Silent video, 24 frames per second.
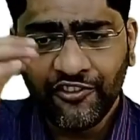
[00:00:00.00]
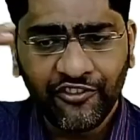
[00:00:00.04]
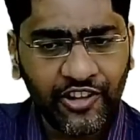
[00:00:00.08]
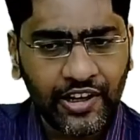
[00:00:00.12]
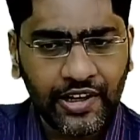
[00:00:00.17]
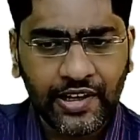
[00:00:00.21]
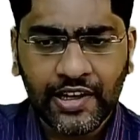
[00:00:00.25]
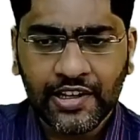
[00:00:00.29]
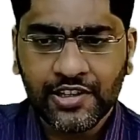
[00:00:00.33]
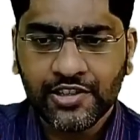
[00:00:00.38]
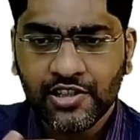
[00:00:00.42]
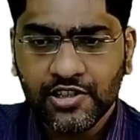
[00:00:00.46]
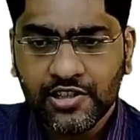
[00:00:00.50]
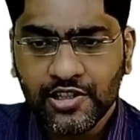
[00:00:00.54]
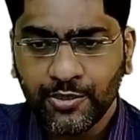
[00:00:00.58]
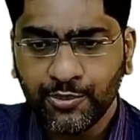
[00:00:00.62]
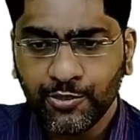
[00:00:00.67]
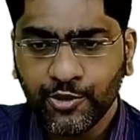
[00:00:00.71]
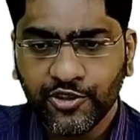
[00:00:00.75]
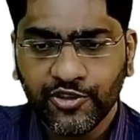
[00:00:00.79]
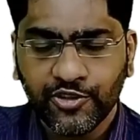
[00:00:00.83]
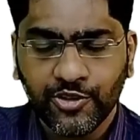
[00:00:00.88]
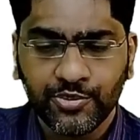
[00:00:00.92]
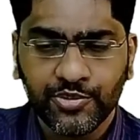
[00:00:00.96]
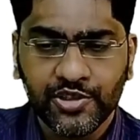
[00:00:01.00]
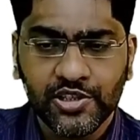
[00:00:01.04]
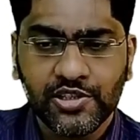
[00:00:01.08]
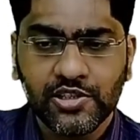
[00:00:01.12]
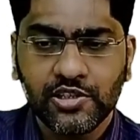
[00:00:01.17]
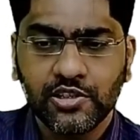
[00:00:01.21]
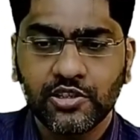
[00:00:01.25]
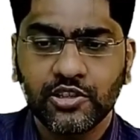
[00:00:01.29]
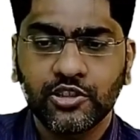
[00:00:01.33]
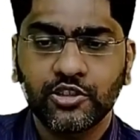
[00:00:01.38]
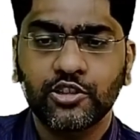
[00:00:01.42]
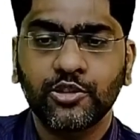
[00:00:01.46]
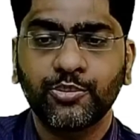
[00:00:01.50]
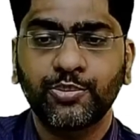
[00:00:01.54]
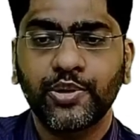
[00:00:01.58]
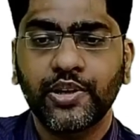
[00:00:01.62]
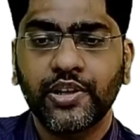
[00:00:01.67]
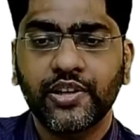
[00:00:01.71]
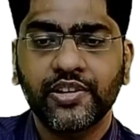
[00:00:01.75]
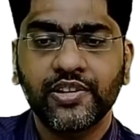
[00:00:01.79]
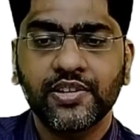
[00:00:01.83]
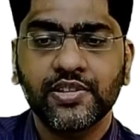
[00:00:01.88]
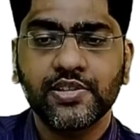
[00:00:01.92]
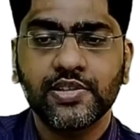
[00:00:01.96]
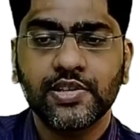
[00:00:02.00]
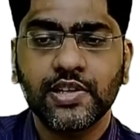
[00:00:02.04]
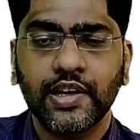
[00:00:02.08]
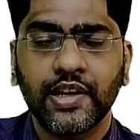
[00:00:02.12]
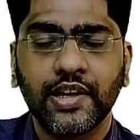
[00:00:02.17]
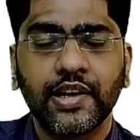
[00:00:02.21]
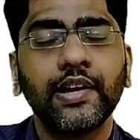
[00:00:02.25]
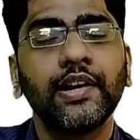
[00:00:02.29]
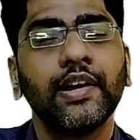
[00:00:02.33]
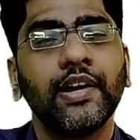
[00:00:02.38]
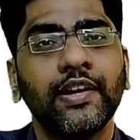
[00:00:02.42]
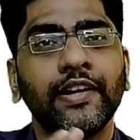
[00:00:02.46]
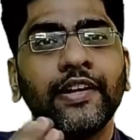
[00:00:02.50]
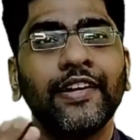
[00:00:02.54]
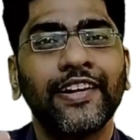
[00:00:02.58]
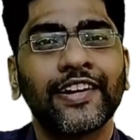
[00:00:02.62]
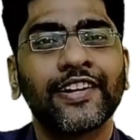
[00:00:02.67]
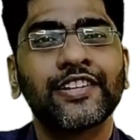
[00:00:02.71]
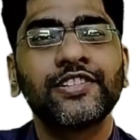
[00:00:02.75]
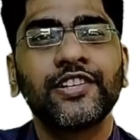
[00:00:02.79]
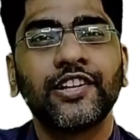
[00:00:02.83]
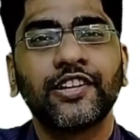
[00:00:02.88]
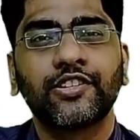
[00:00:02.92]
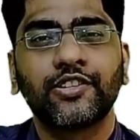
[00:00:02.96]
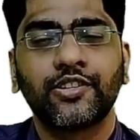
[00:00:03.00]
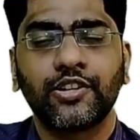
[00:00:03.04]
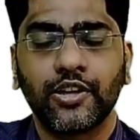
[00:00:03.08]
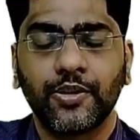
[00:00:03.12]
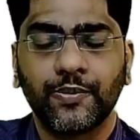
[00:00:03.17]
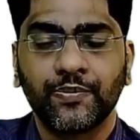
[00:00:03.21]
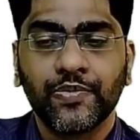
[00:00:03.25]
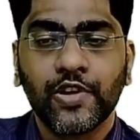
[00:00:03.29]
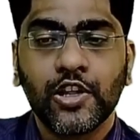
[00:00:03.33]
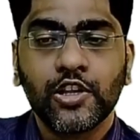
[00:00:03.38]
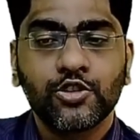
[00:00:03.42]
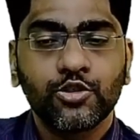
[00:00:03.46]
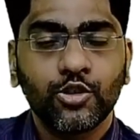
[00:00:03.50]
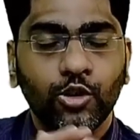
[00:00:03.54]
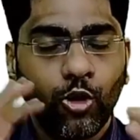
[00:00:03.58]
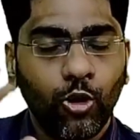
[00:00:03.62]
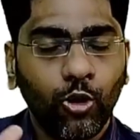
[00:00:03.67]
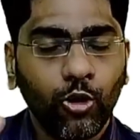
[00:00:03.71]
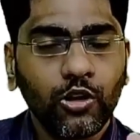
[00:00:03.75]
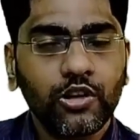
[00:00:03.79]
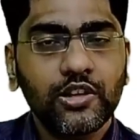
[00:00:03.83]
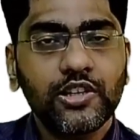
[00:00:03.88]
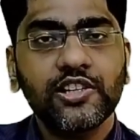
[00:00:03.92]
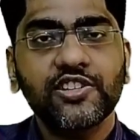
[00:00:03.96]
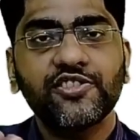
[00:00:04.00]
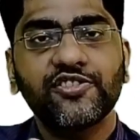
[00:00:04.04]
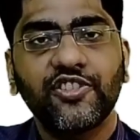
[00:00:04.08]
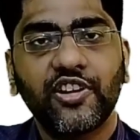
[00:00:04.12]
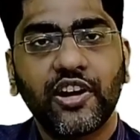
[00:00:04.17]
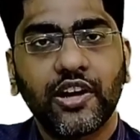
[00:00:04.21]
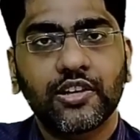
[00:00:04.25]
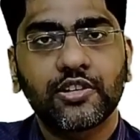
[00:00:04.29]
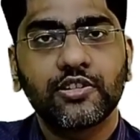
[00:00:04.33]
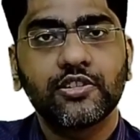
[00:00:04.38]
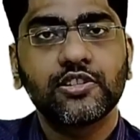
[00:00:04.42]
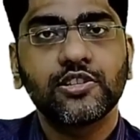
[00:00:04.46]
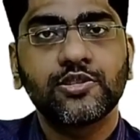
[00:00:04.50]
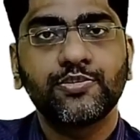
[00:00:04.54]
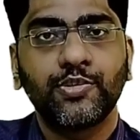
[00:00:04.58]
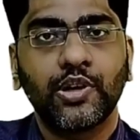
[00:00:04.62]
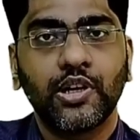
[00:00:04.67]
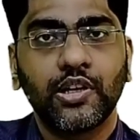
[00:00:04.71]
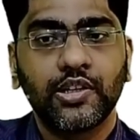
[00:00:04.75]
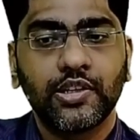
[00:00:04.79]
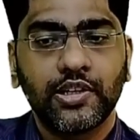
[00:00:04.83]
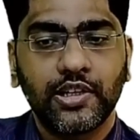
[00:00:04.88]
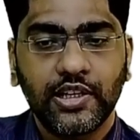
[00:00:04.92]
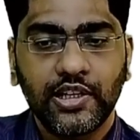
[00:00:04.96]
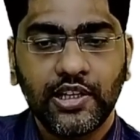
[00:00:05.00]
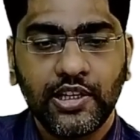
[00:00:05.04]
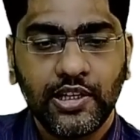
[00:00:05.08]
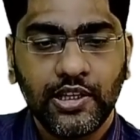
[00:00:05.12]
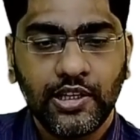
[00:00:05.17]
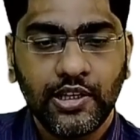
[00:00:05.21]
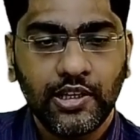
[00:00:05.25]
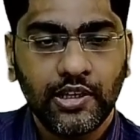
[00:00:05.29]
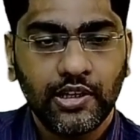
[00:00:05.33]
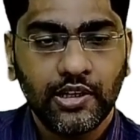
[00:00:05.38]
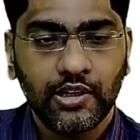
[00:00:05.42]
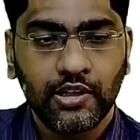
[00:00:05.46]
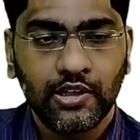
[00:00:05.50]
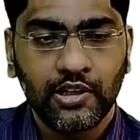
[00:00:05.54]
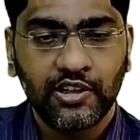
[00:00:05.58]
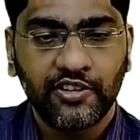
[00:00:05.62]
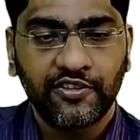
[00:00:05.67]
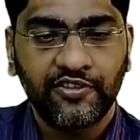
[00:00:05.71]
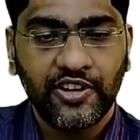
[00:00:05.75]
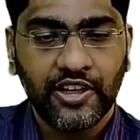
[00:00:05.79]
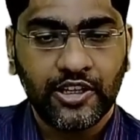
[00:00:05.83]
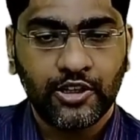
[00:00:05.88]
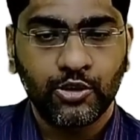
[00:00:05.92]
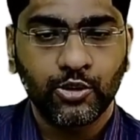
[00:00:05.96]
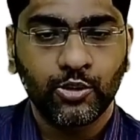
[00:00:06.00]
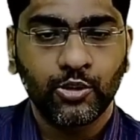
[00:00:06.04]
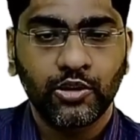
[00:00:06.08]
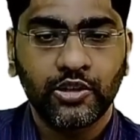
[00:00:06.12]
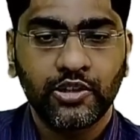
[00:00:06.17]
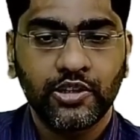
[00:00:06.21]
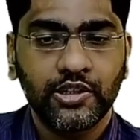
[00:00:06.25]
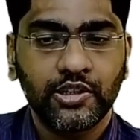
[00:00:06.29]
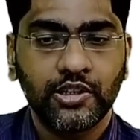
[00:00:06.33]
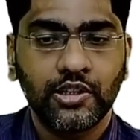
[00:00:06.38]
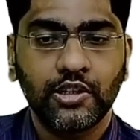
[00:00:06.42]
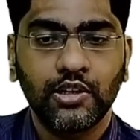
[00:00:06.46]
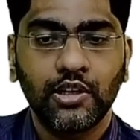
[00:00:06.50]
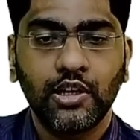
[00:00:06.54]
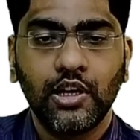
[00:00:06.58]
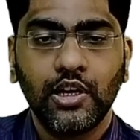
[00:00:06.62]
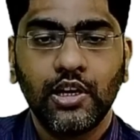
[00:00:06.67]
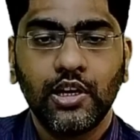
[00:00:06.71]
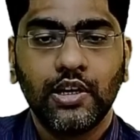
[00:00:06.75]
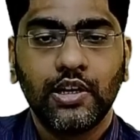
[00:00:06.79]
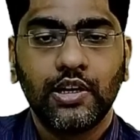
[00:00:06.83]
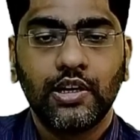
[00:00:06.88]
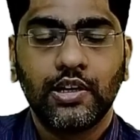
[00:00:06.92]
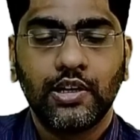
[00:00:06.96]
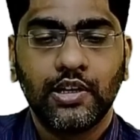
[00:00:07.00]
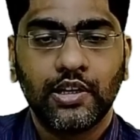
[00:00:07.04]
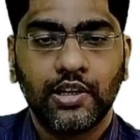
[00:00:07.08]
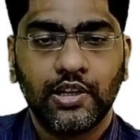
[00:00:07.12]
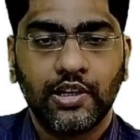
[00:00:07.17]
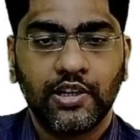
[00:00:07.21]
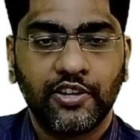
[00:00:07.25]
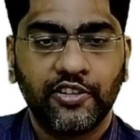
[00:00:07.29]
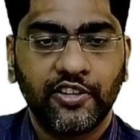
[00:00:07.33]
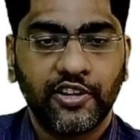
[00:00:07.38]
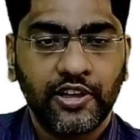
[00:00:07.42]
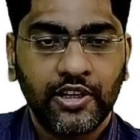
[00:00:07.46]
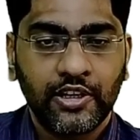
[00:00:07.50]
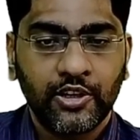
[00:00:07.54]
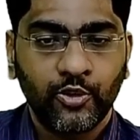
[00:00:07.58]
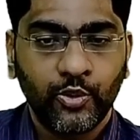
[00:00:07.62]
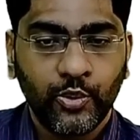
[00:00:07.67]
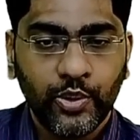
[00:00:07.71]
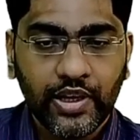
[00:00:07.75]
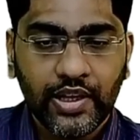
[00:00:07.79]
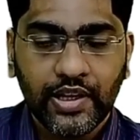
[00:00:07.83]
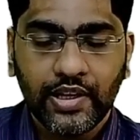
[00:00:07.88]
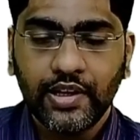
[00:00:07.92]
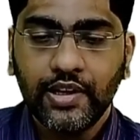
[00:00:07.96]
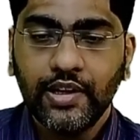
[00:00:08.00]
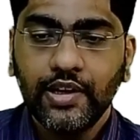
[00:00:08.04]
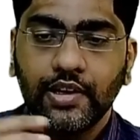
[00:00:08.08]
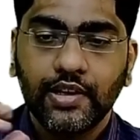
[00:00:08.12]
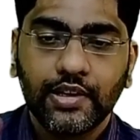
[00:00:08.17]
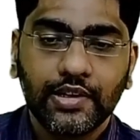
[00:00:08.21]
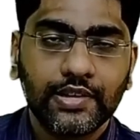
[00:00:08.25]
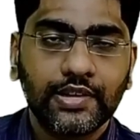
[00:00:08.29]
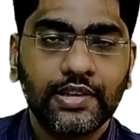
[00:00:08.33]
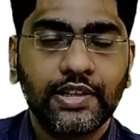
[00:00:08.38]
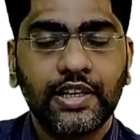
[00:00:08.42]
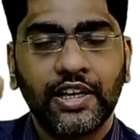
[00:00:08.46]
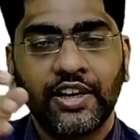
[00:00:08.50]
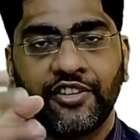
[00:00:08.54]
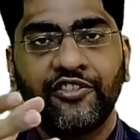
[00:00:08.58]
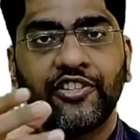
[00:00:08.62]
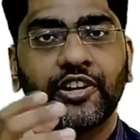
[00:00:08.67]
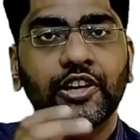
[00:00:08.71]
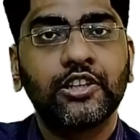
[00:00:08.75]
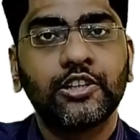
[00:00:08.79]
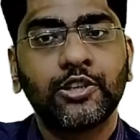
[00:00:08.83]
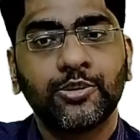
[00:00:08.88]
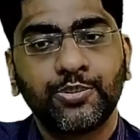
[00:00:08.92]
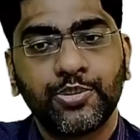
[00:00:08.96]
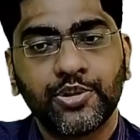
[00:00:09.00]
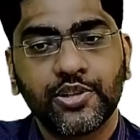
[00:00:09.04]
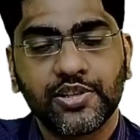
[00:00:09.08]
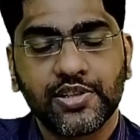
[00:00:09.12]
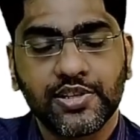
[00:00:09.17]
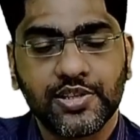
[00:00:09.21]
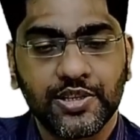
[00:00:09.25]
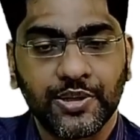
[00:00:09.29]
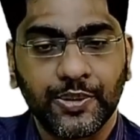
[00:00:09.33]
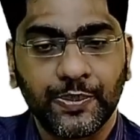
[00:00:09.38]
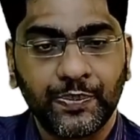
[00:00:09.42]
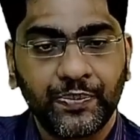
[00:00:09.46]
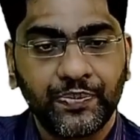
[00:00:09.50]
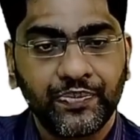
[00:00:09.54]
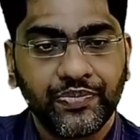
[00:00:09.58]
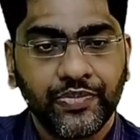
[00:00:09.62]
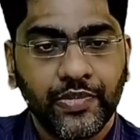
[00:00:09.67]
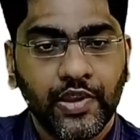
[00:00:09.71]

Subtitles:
financial support from the children to the parents side, etc. So all these factors, multi-factorial in a way, they affect the person.